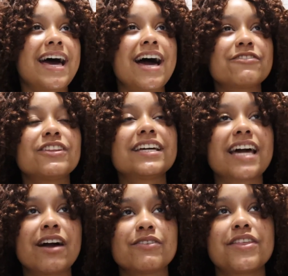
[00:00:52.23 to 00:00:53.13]
I feel like
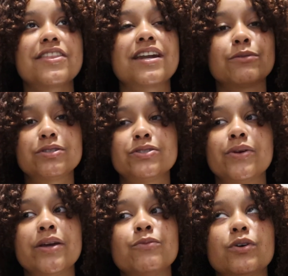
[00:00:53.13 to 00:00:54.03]
everything that I was
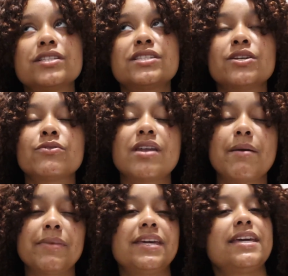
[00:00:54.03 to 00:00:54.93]
doing was still not
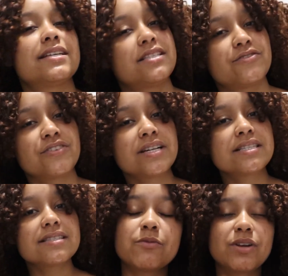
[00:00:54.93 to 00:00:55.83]
making a
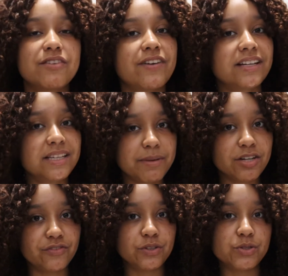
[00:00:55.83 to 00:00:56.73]
difference. And when I finally made
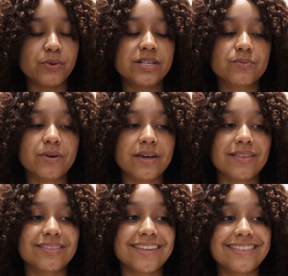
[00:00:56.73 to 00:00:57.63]
a few tweaks
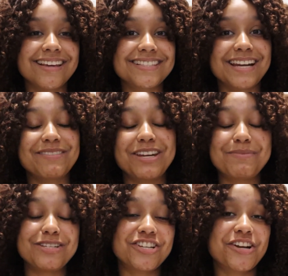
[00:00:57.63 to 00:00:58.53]
with the things that I'm going to
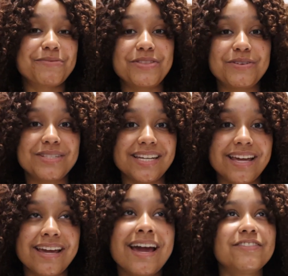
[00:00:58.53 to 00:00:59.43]
be sharing with you
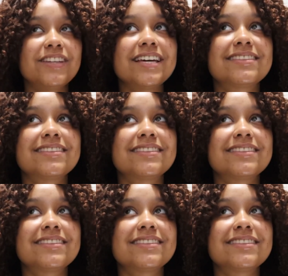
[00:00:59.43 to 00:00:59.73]
today, I feel like